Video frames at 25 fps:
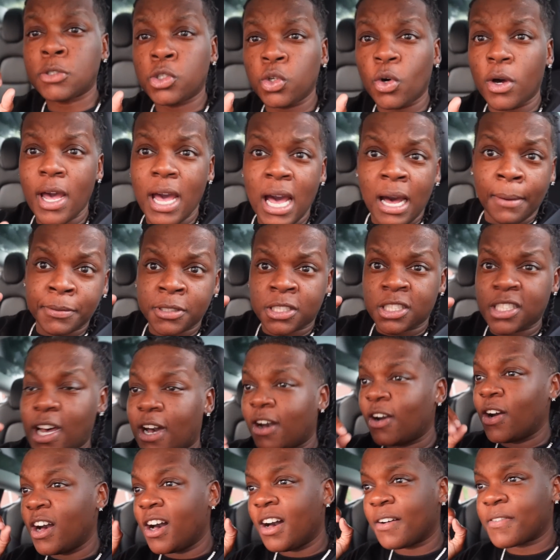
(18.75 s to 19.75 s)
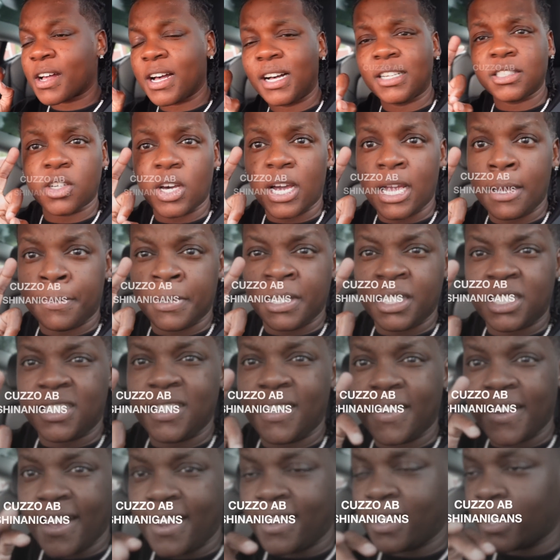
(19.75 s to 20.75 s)
an episode of Cuzzo AB
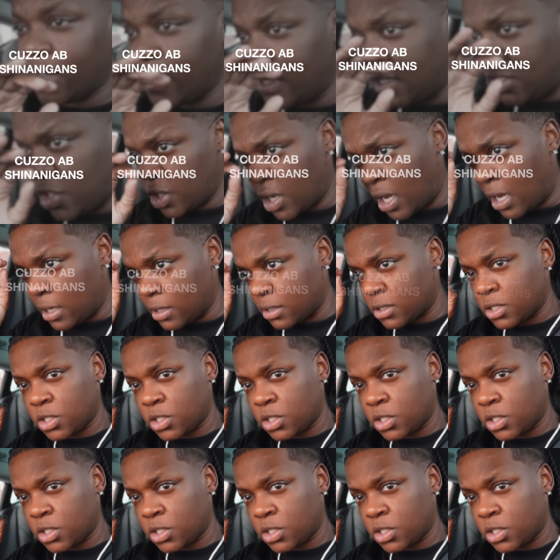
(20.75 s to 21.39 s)
Shenanigans, y'all.